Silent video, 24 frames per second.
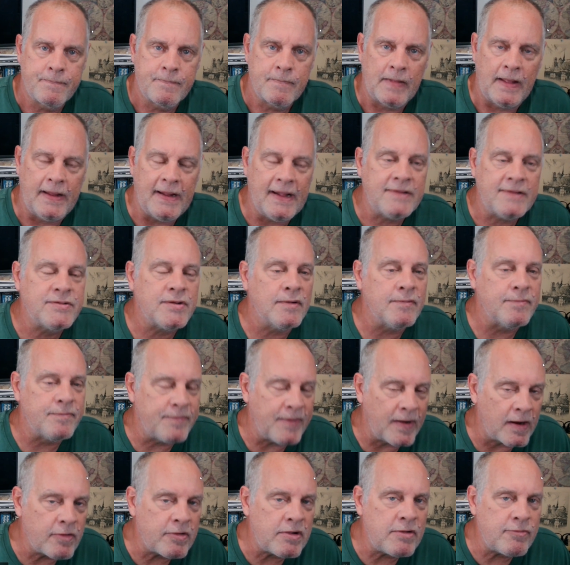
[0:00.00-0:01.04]
It's a
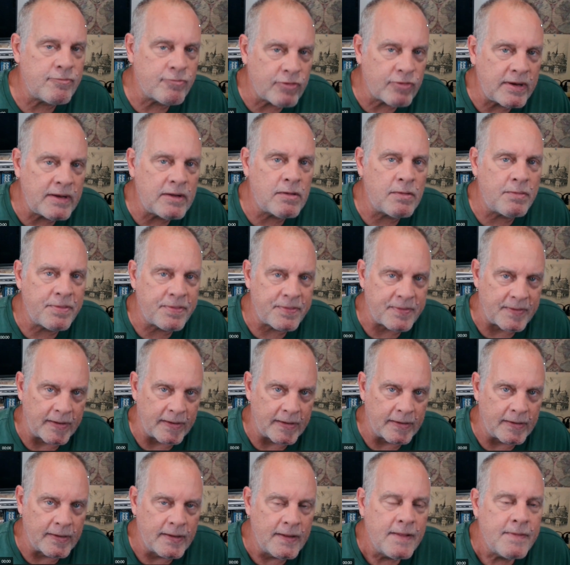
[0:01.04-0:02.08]
very real
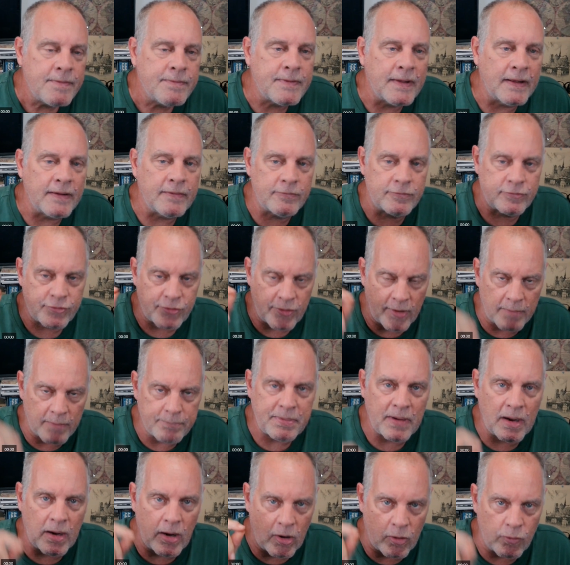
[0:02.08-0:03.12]
thing that Trump
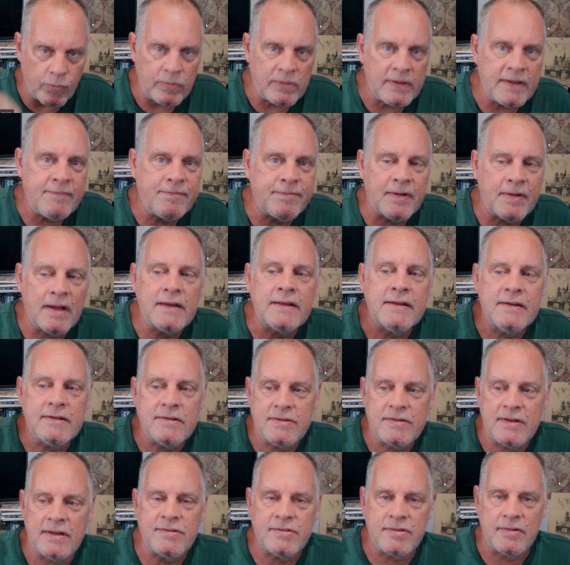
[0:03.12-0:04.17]
only fucking
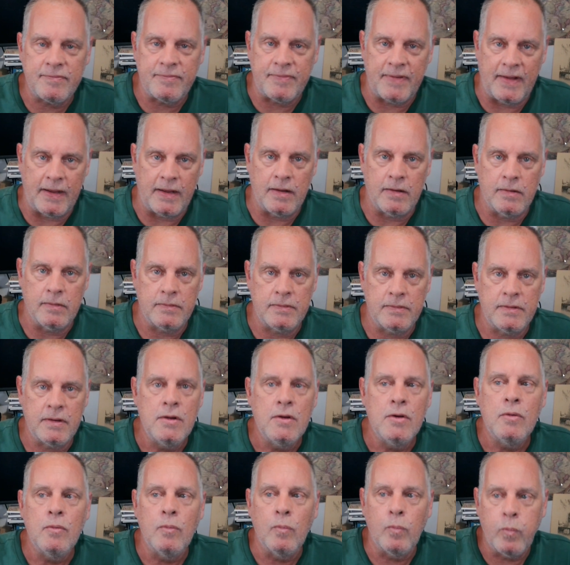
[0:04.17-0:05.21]
disavowed
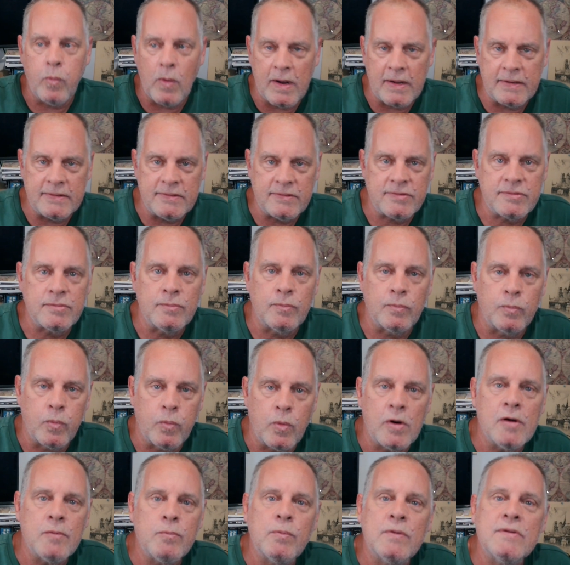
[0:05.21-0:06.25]
once
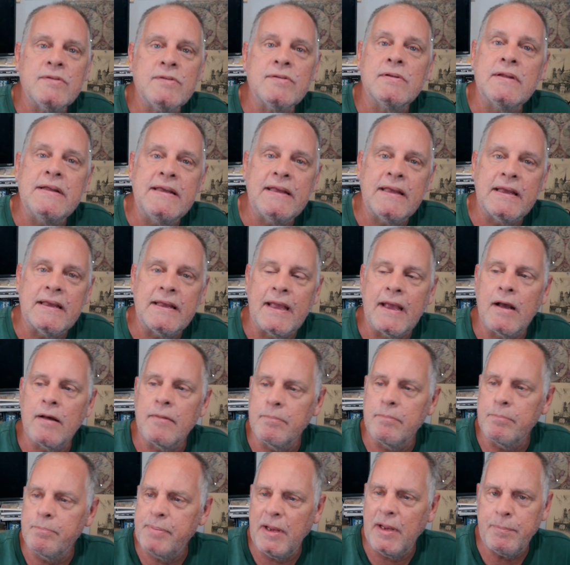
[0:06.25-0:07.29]
word was leaking out
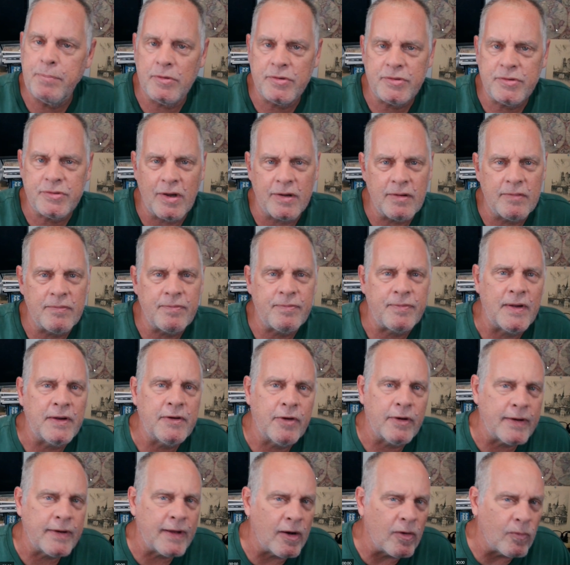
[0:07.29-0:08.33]
and people started
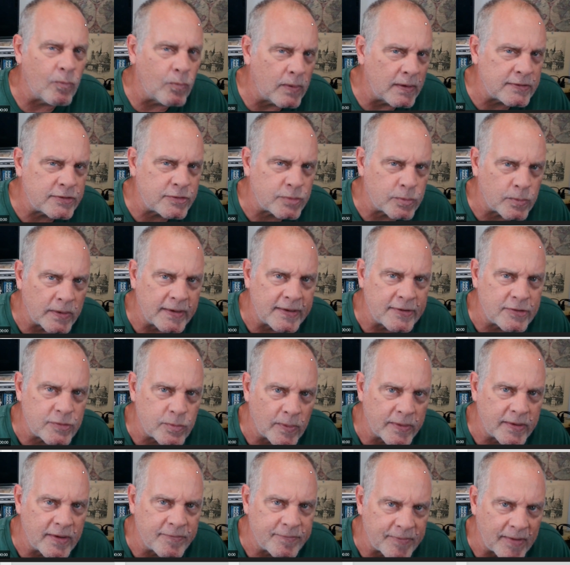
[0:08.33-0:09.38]
figuring out what
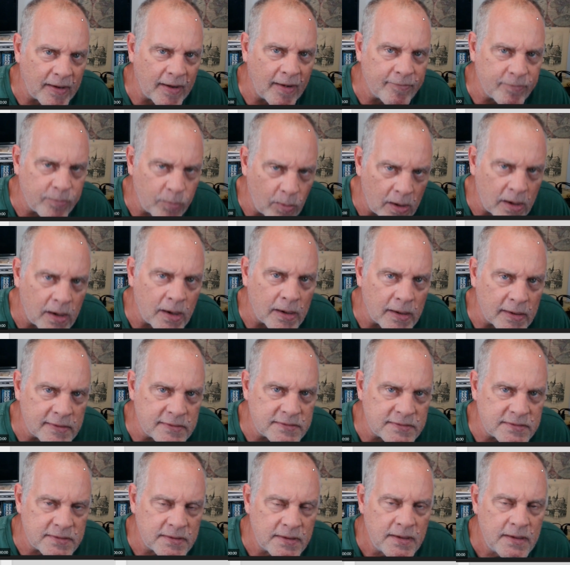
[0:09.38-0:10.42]
2025 was,